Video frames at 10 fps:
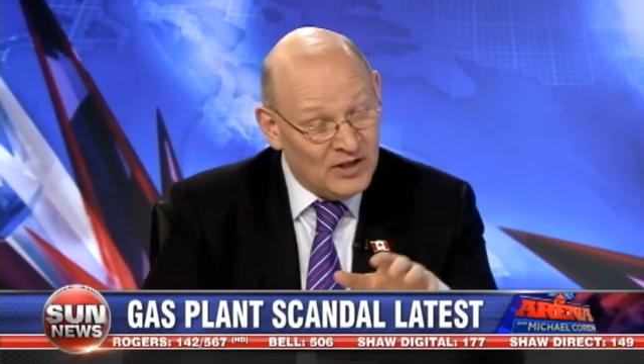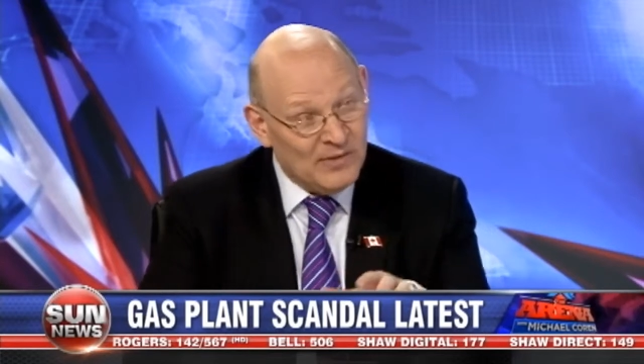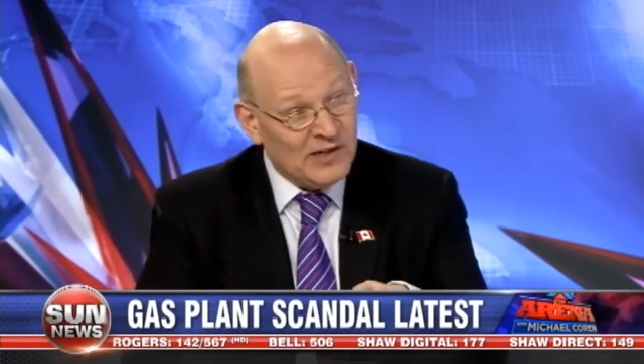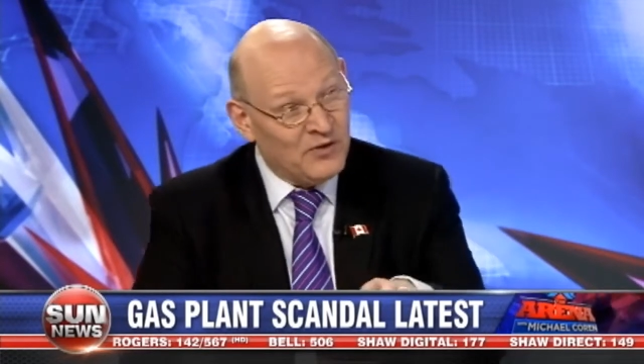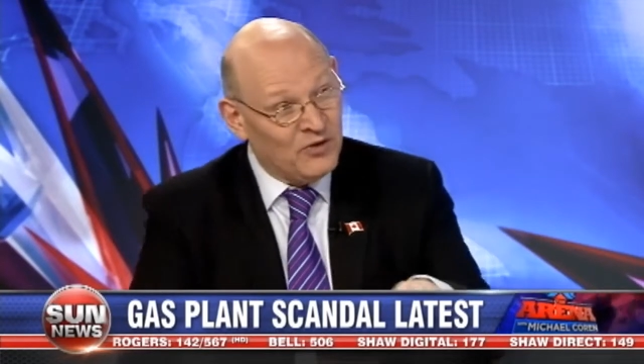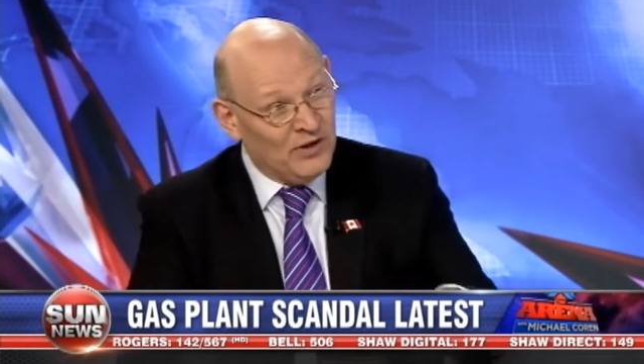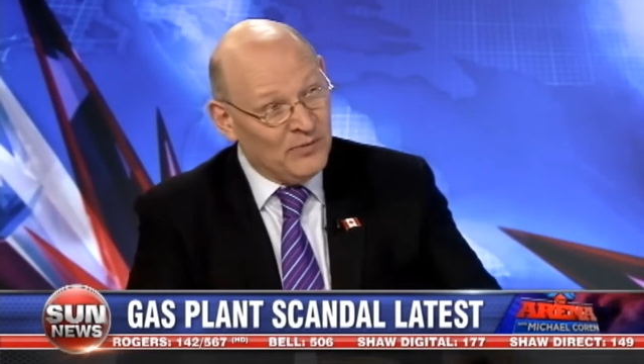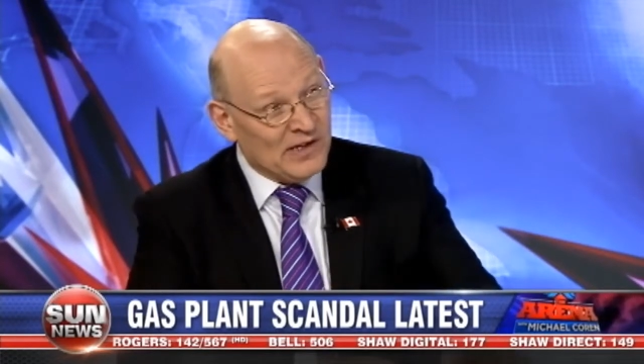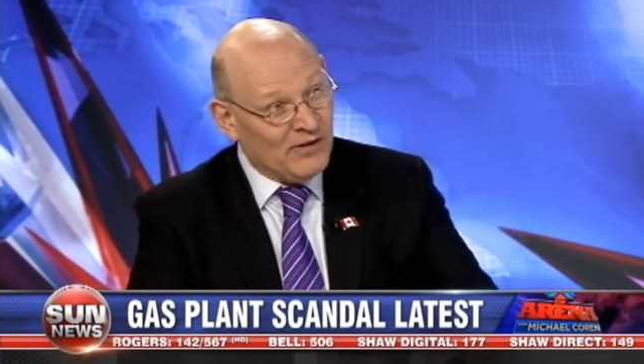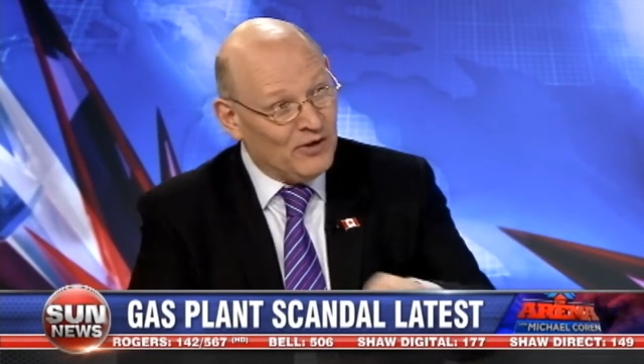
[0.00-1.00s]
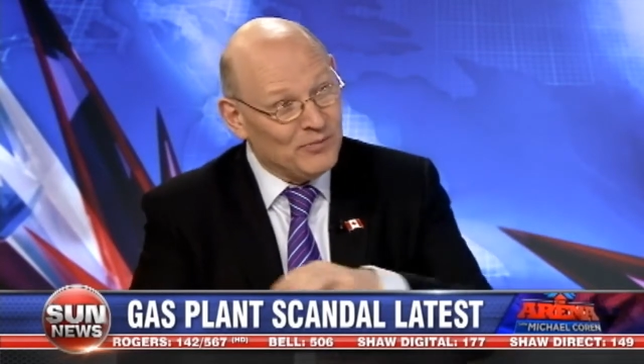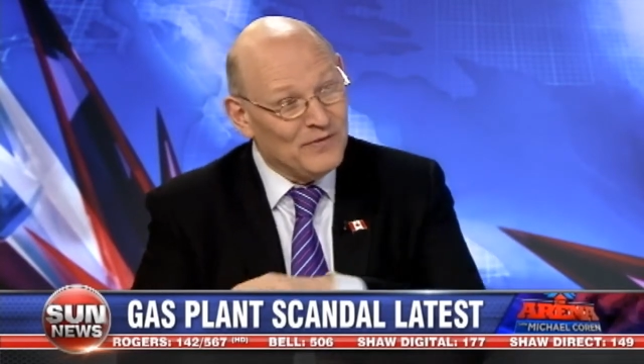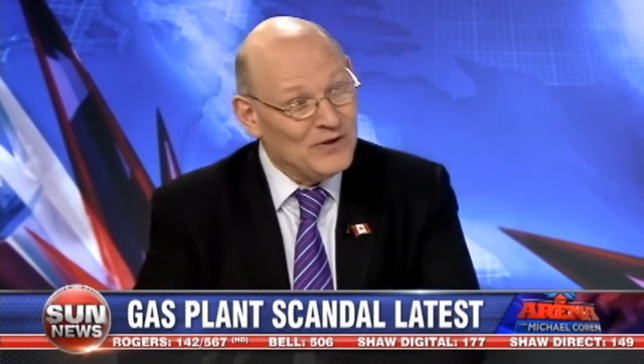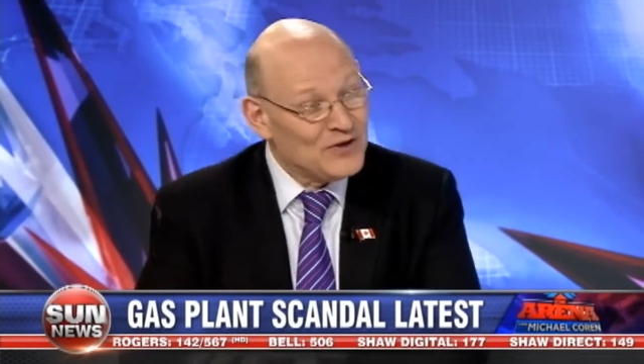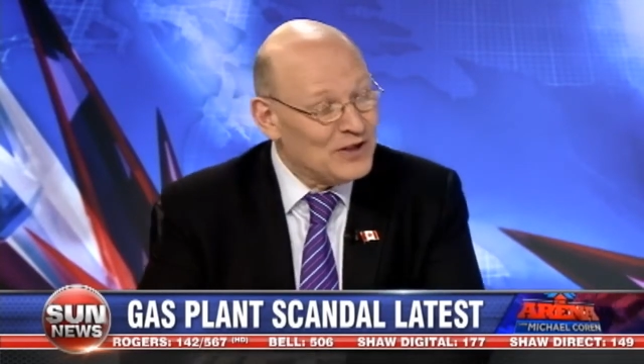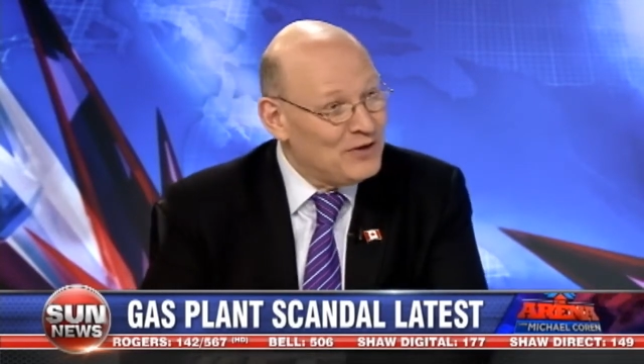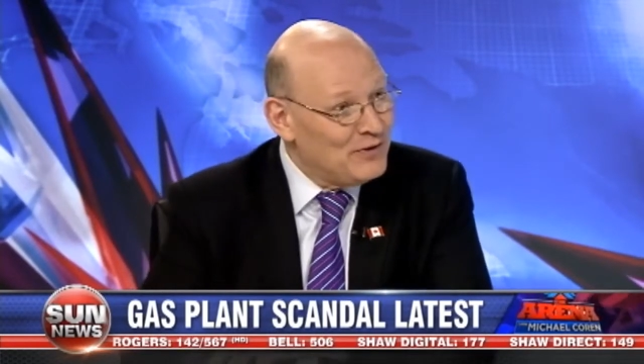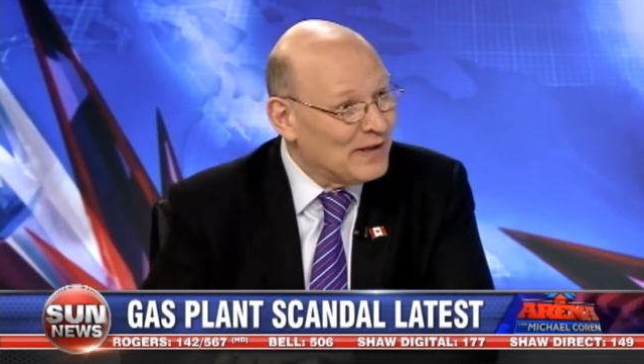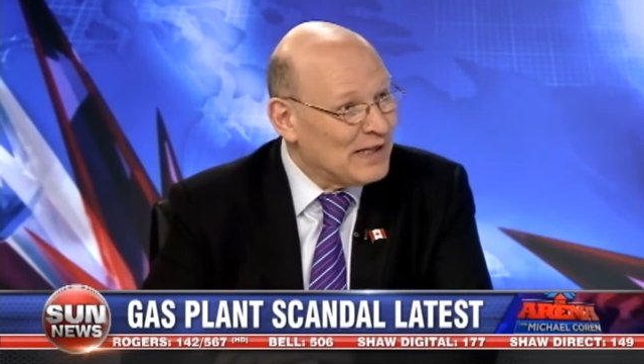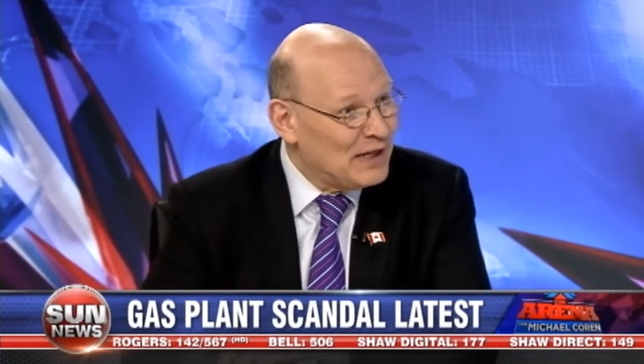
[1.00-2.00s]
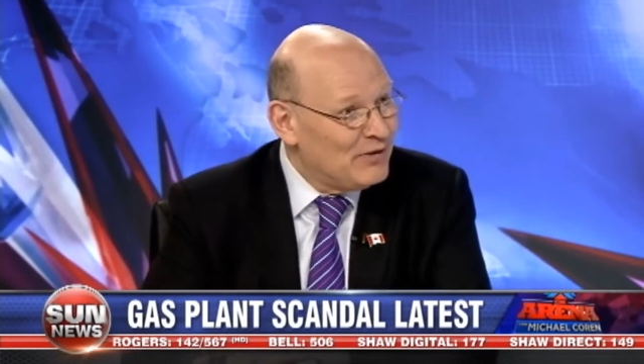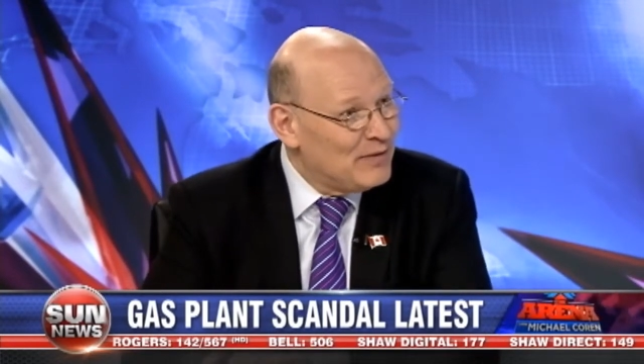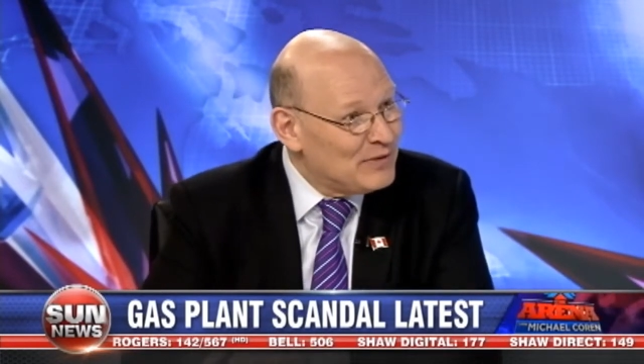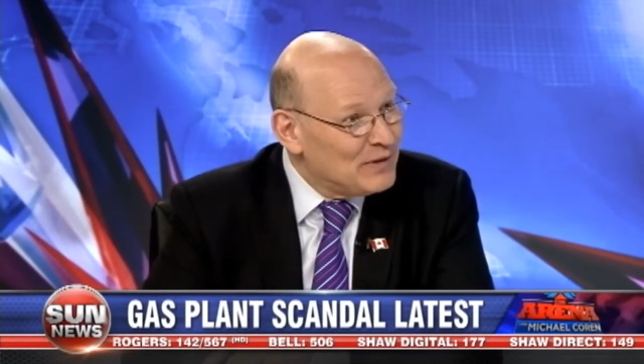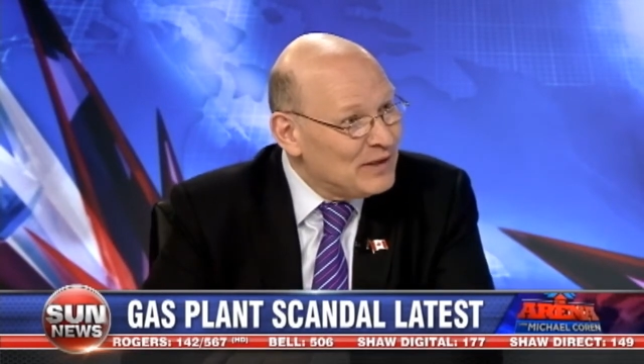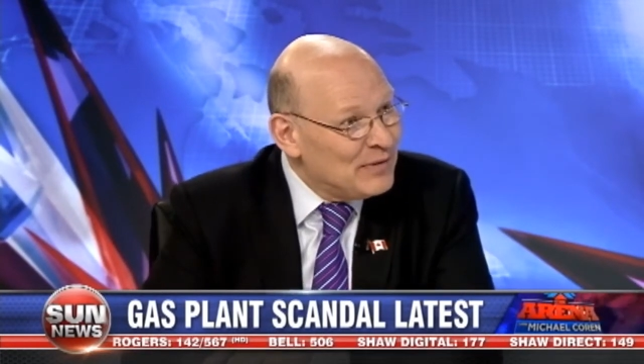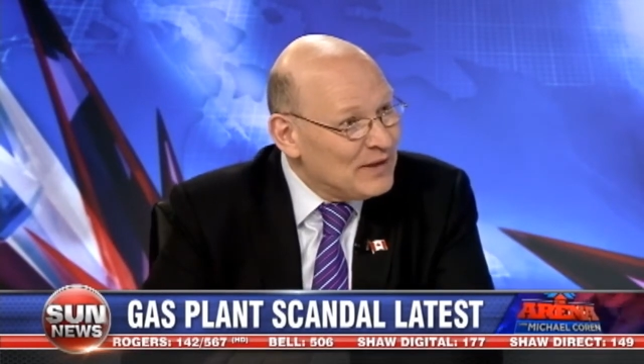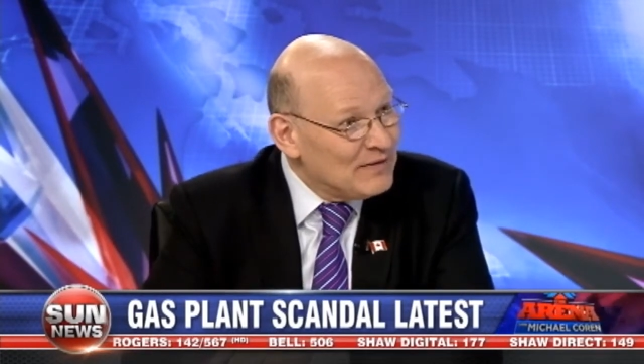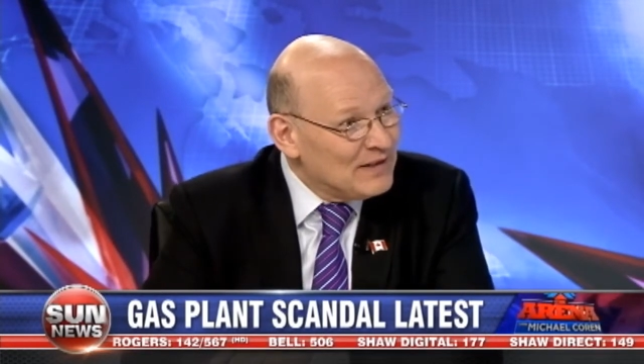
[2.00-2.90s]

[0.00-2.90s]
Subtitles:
obscuring what's going on provincially? You know exactly who I'm talking about?